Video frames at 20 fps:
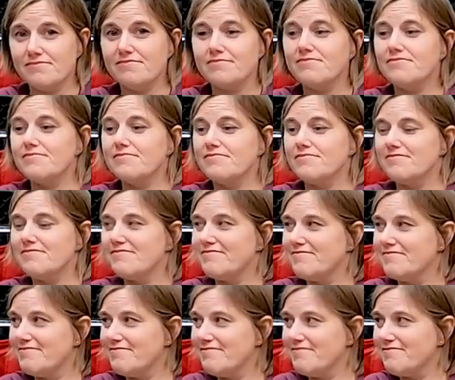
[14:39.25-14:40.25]

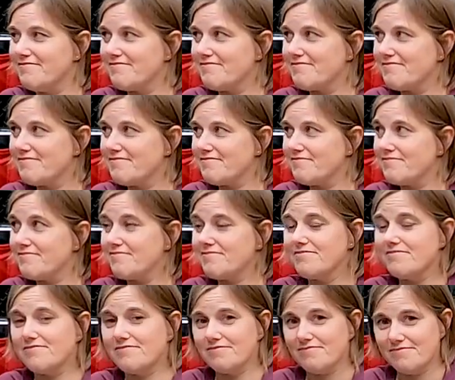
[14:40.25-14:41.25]

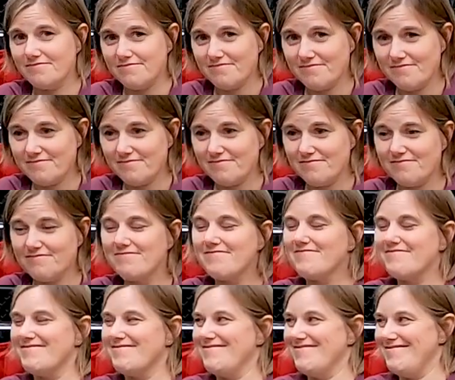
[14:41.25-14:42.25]

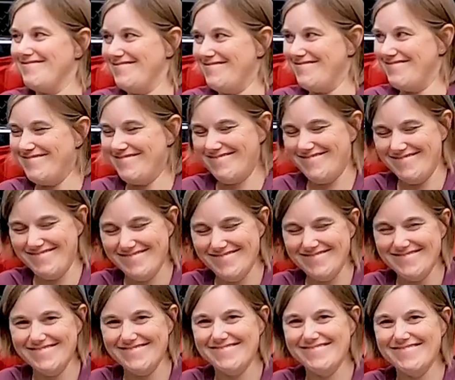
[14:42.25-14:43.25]

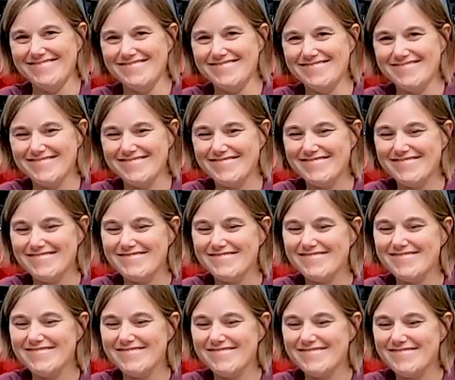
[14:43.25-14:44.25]

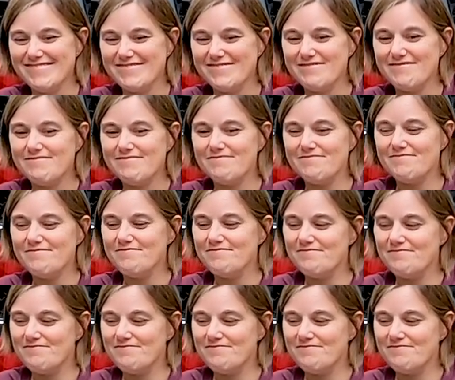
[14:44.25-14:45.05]
[no speech]